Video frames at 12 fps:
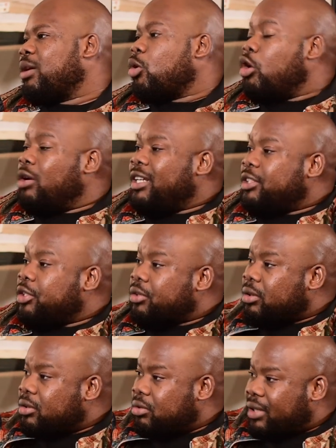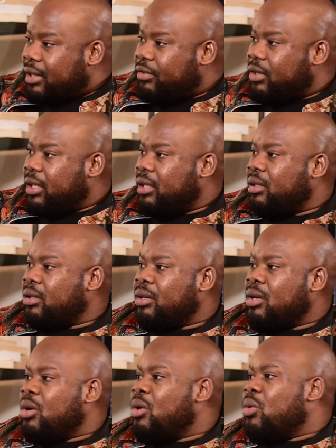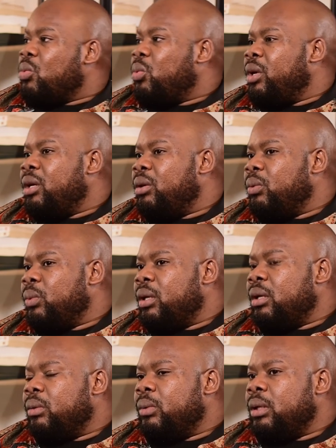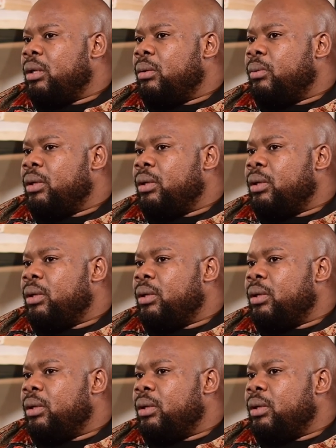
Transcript: collateral to give in sure we we we,